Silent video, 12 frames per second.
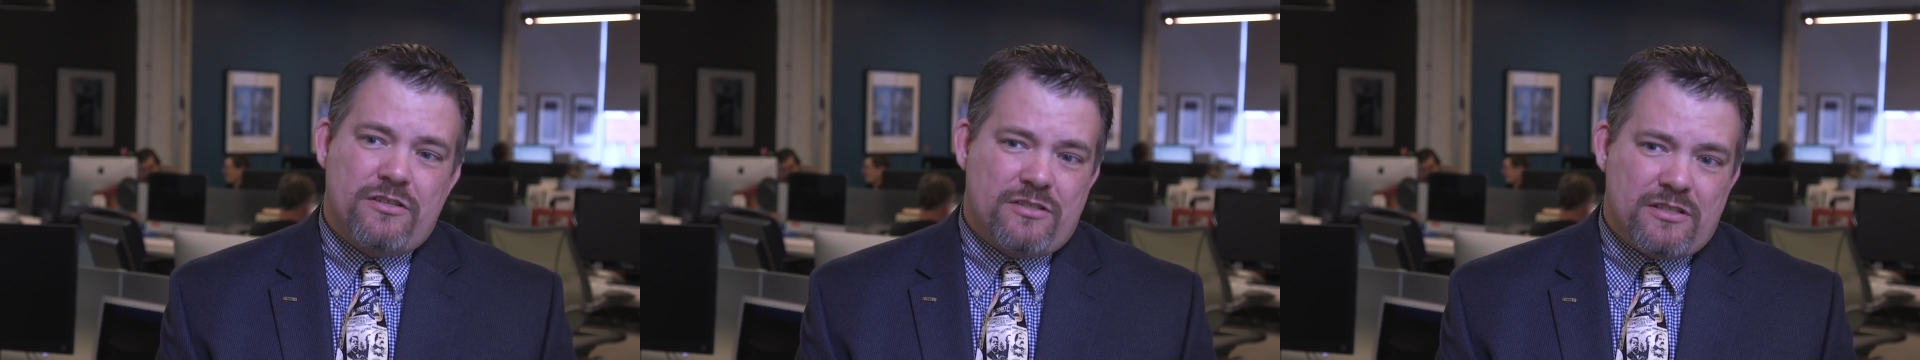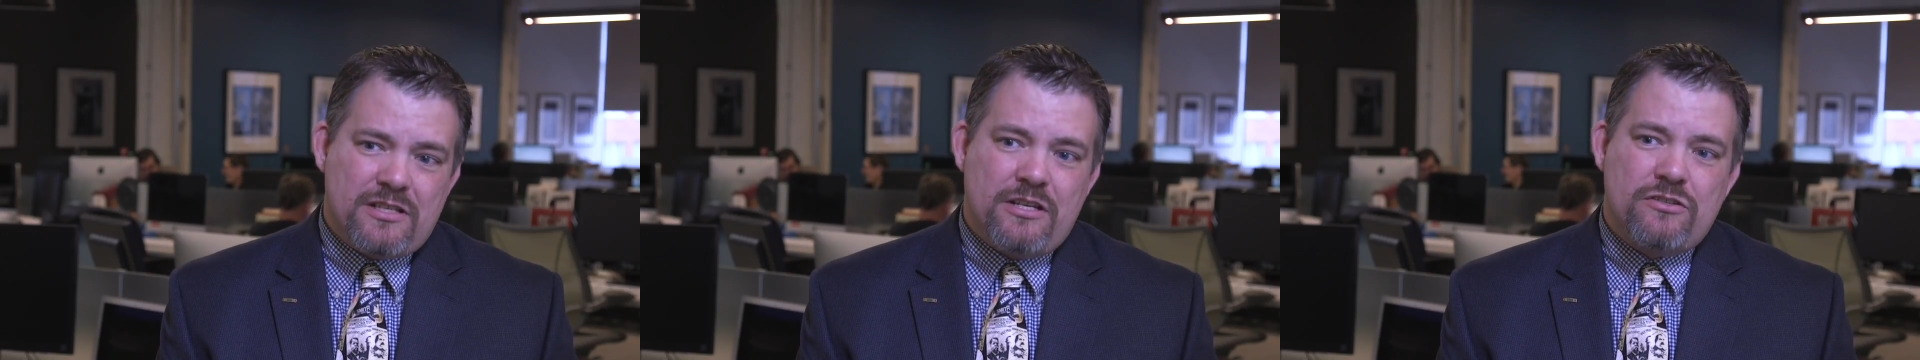
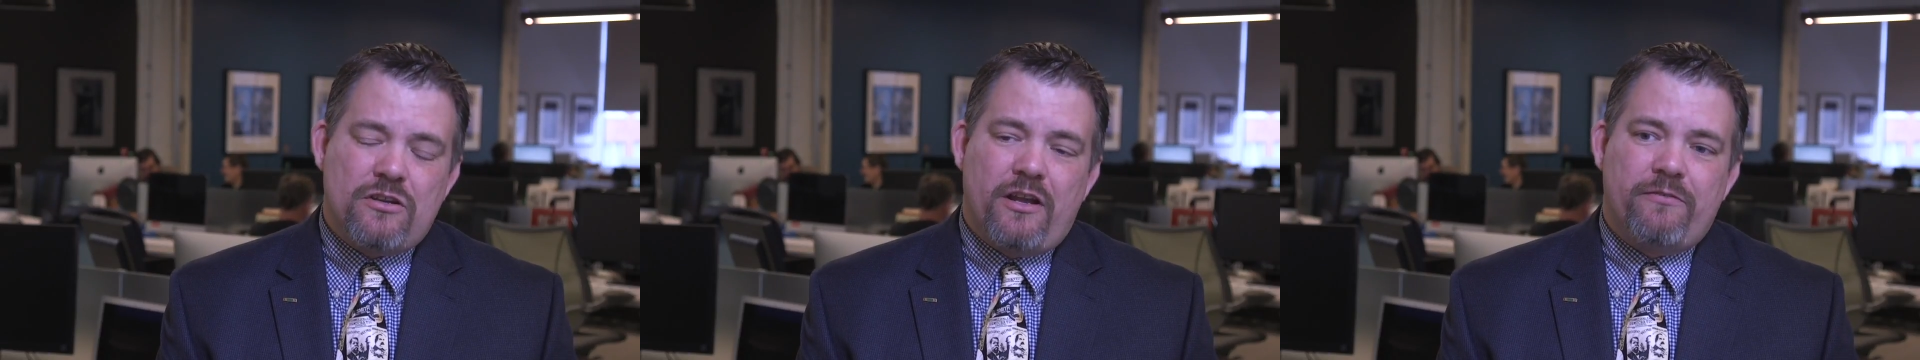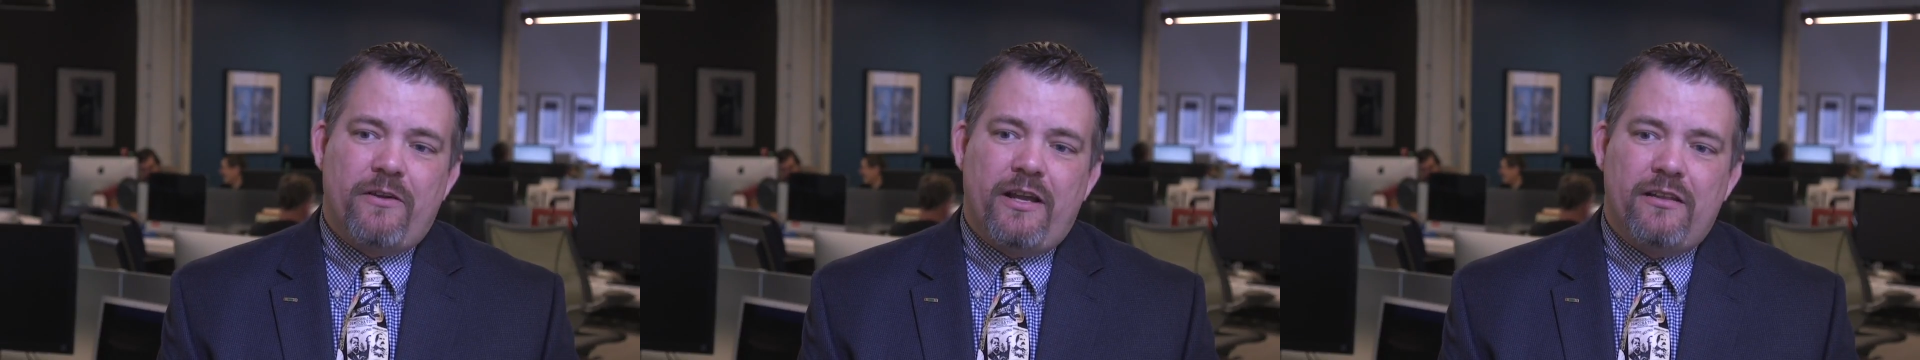As a teacher,
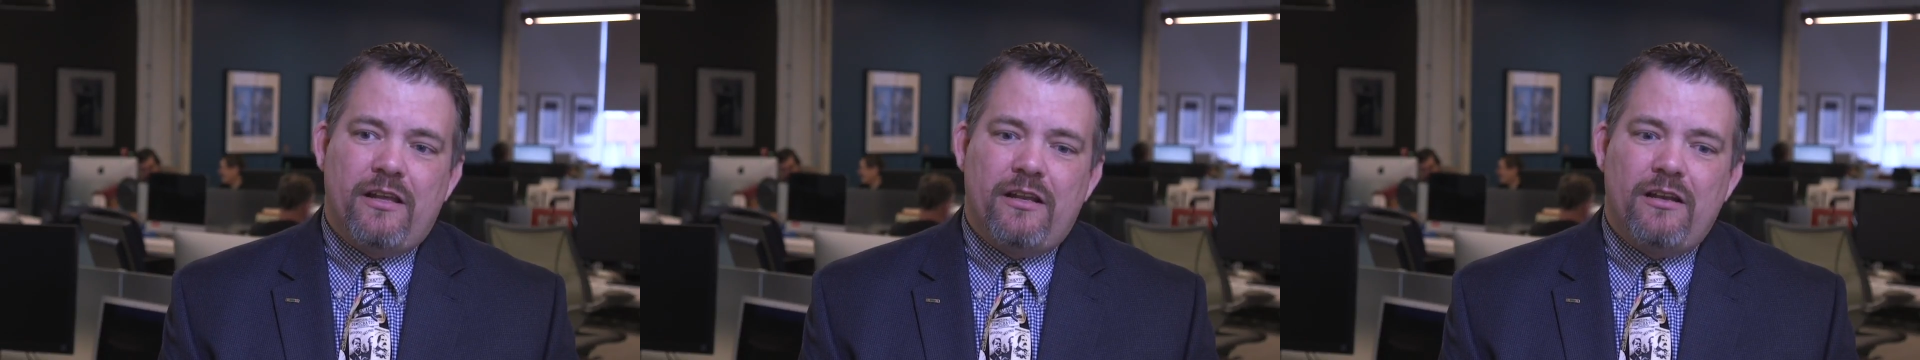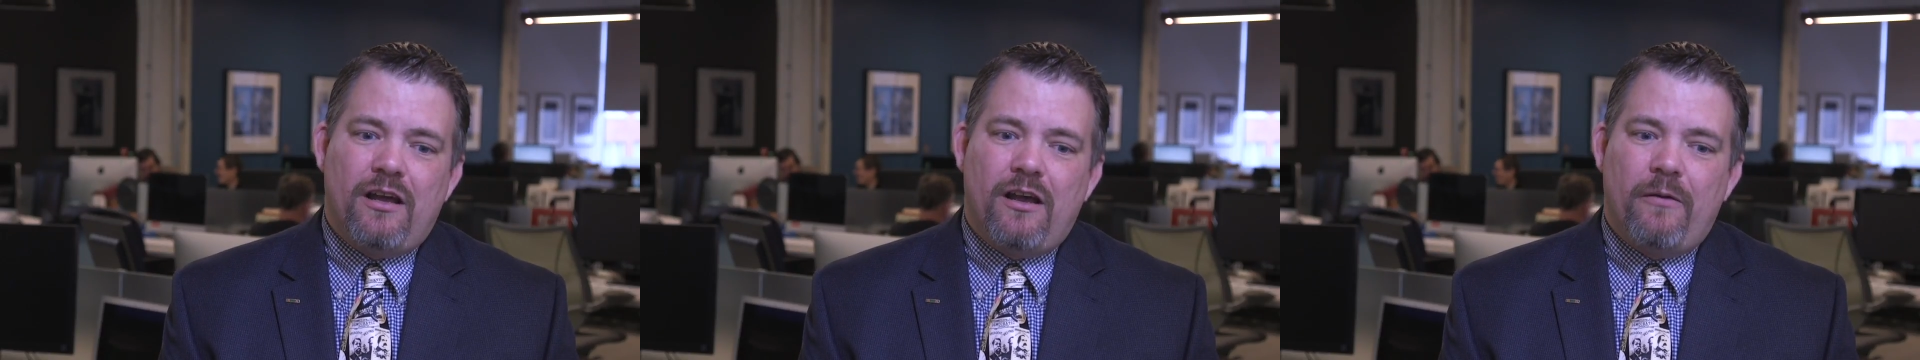I find
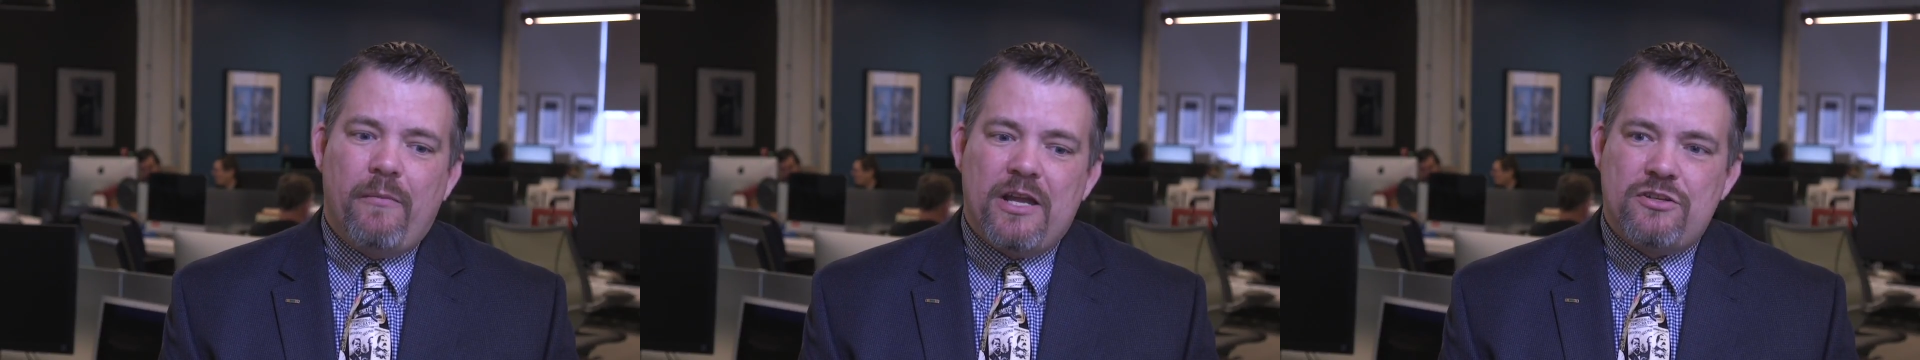that um,